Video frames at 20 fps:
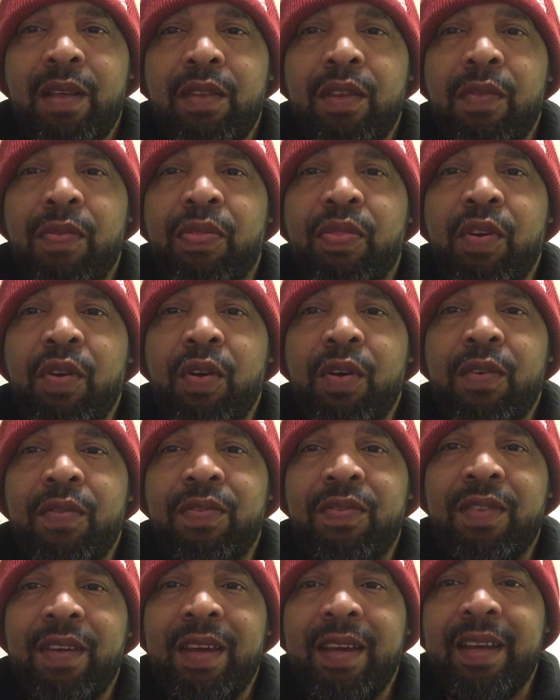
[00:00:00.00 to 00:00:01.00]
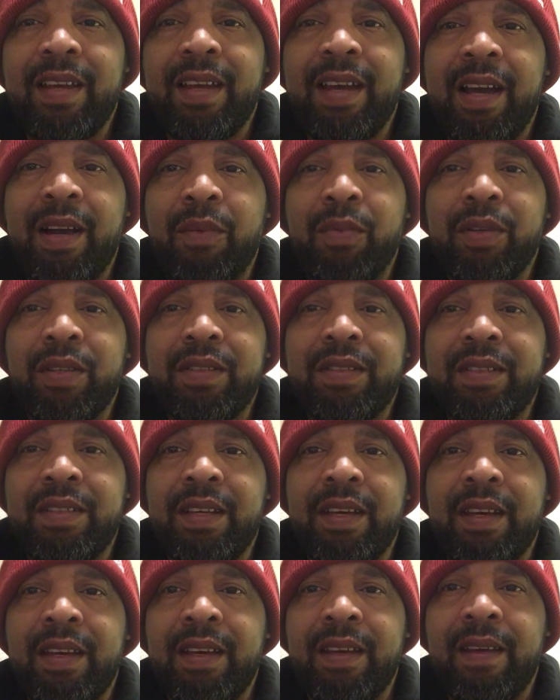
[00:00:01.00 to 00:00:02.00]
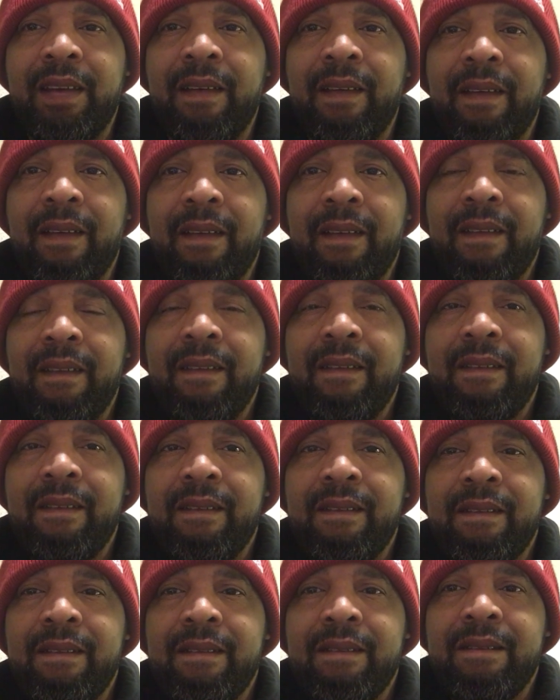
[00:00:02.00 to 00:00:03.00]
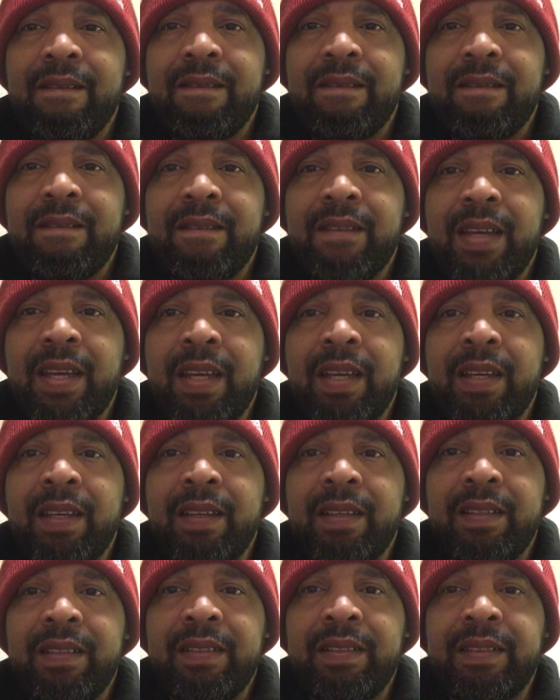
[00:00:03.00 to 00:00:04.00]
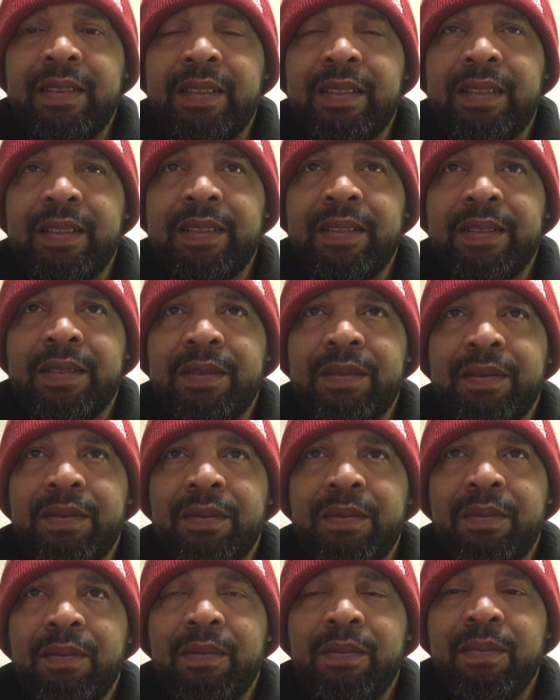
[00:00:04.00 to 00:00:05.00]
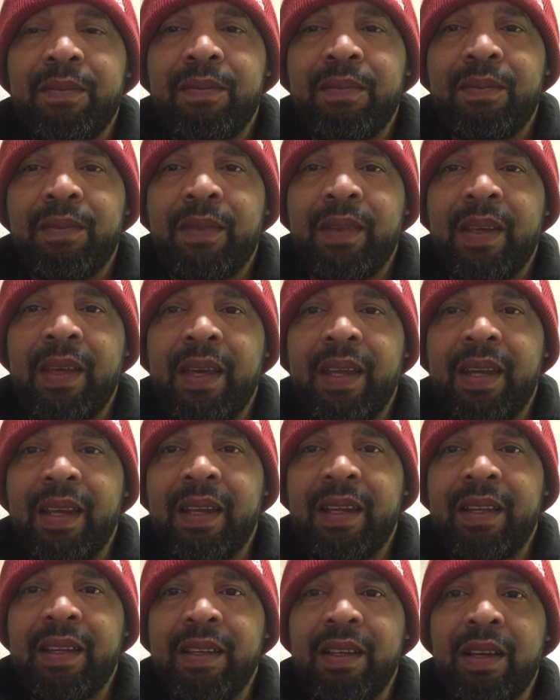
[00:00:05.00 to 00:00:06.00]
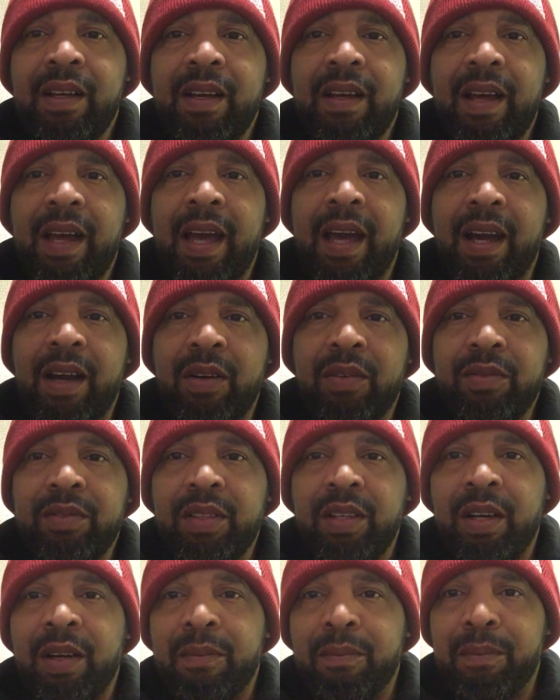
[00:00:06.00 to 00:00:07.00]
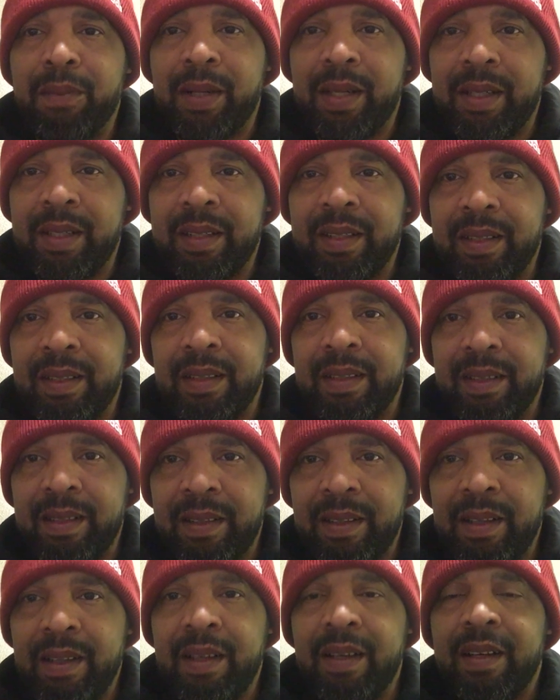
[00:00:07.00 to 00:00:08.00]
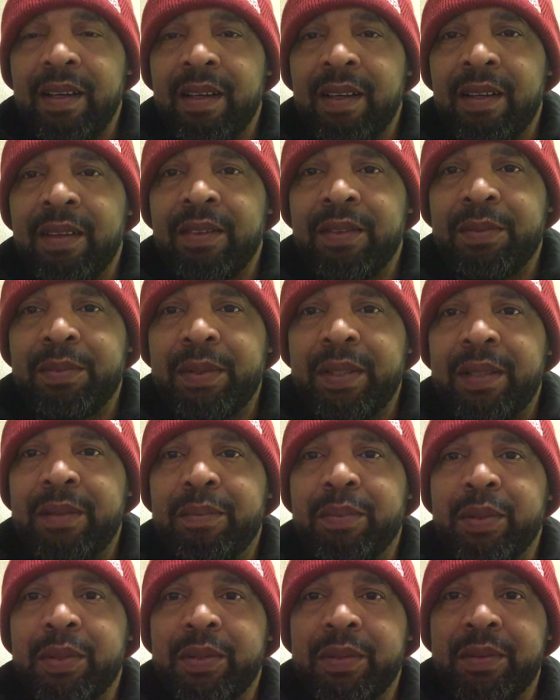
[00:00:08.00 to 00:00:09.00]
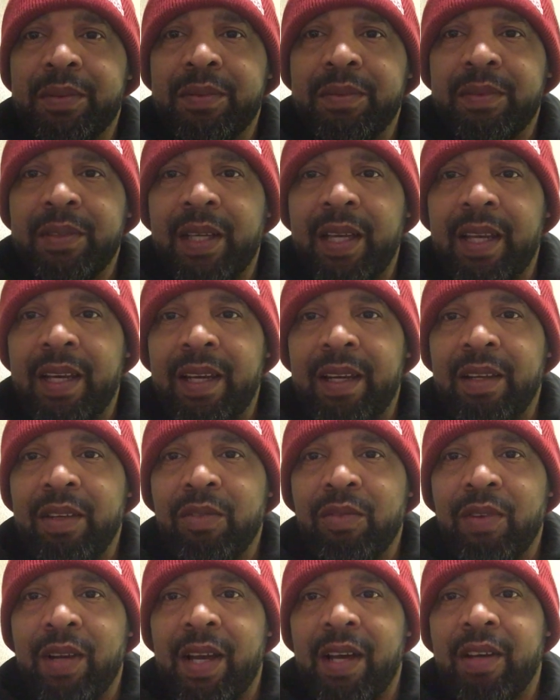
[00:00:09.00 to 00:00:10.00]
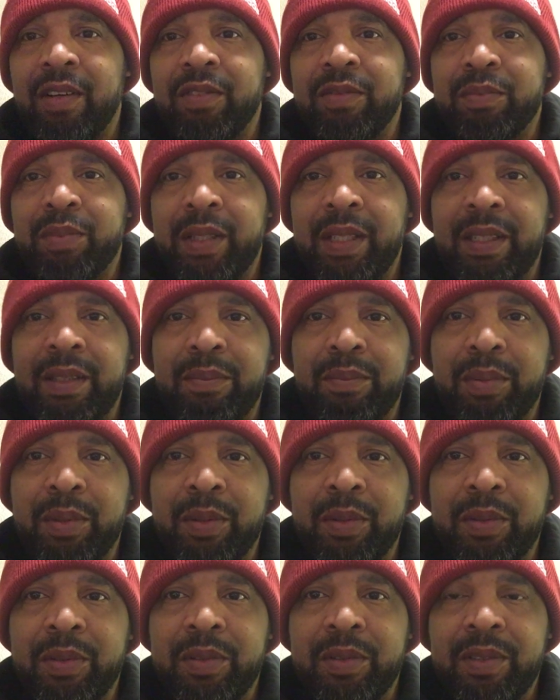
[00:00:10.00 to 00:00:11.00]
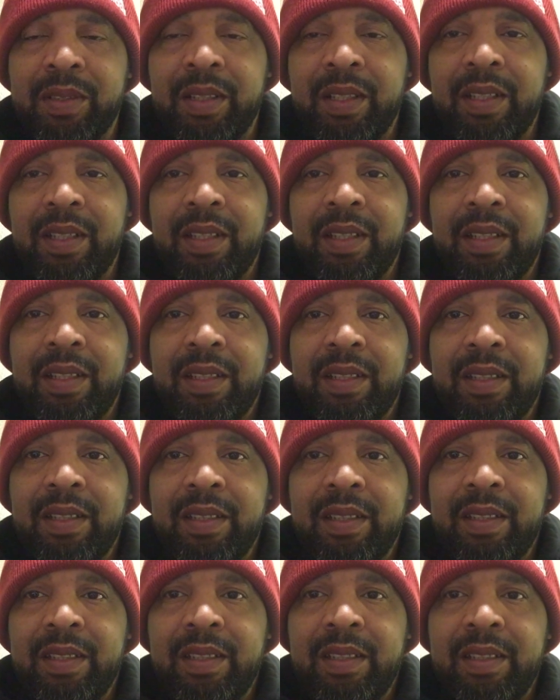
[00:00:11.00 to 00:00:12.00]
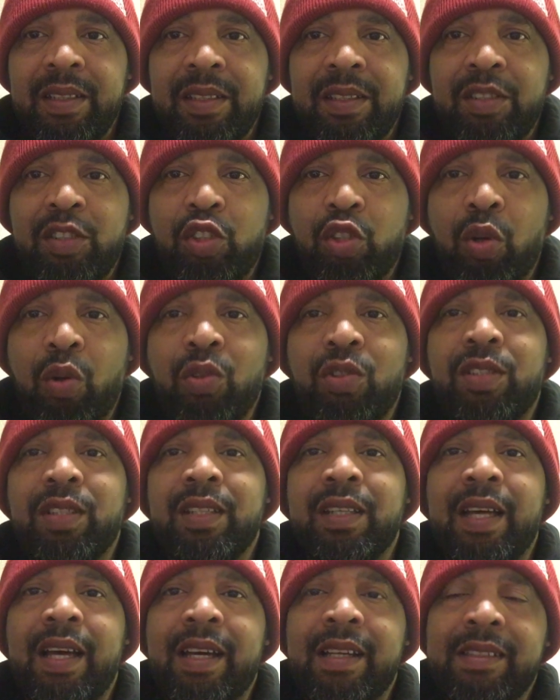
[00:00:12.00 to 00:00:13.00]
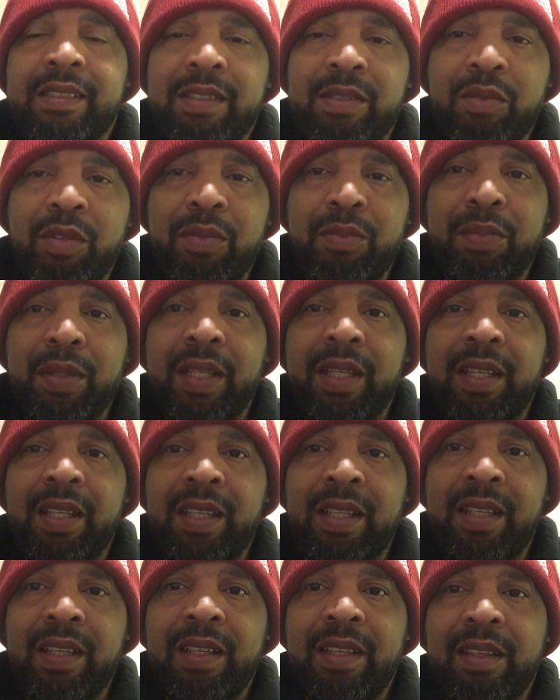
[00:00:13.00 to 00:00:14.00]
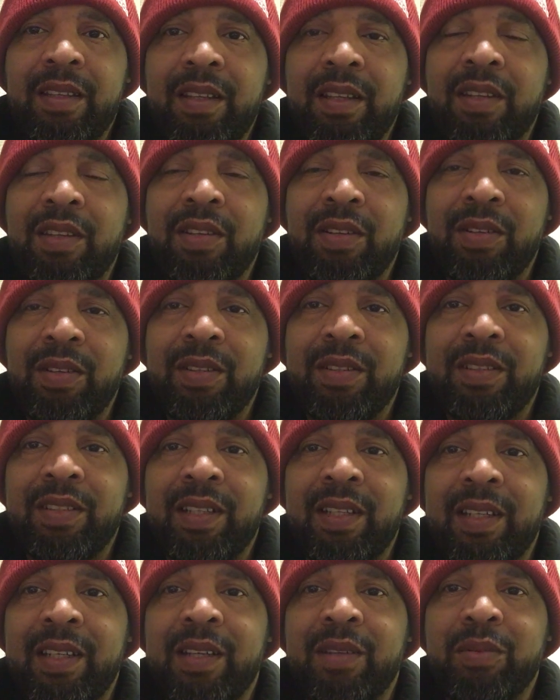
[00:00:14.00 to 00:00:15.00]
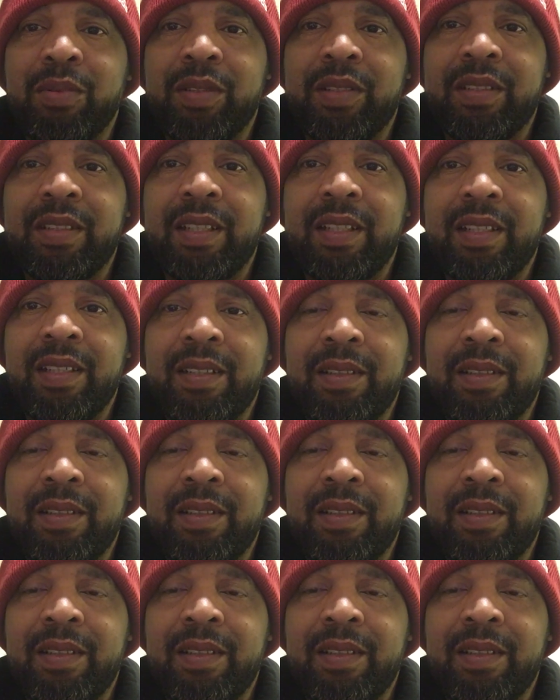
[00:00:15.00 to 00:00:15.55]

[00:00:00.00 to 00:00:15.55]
The third thing I would say is getting out among other people, getting around people, socializing would be the third thing I would say.